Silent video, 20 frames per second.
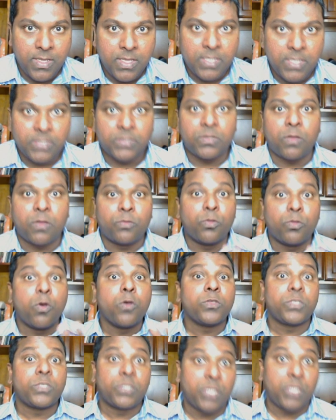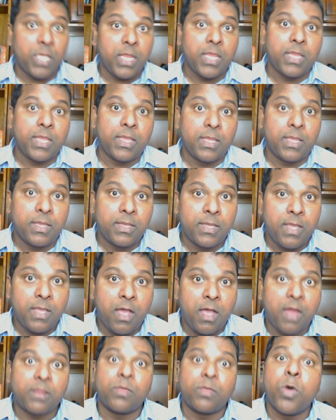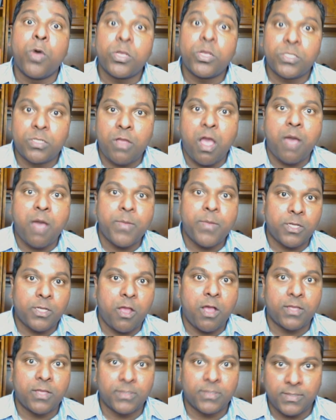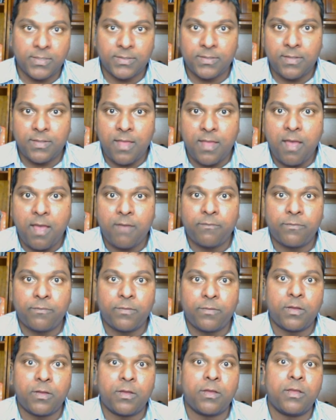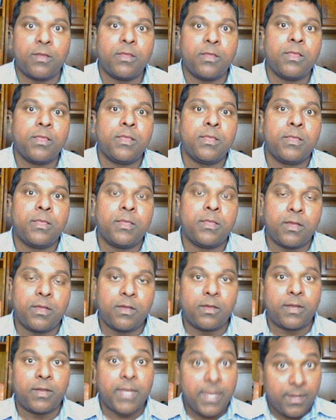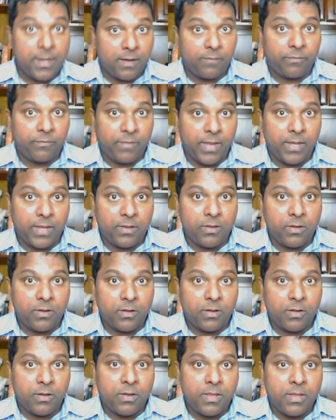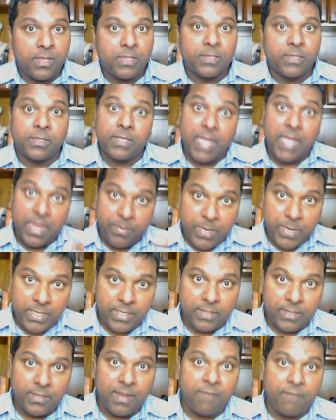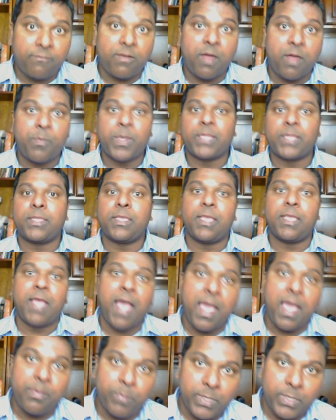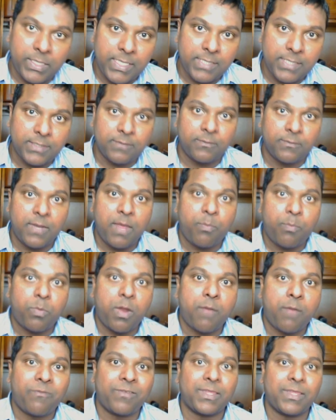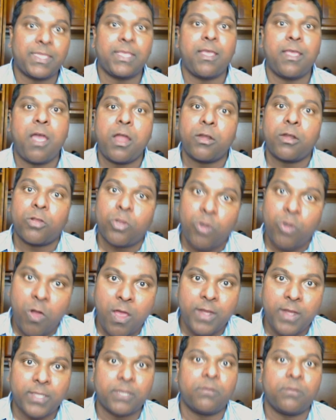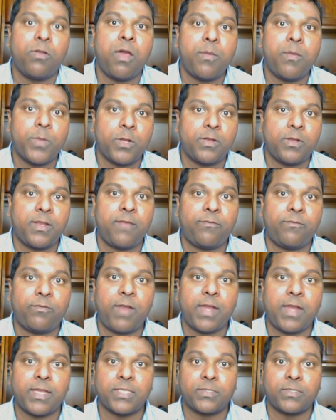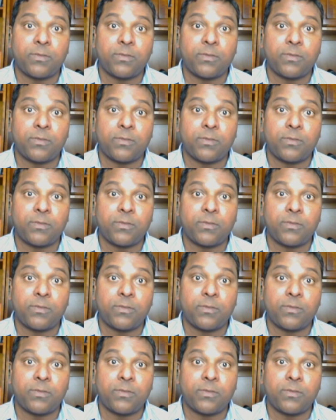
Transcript: So those three are the most common causes of uh, uh, renal failure, diabetic nephropathy, hypertensive nephropathy, and chronic glomerular nephritis.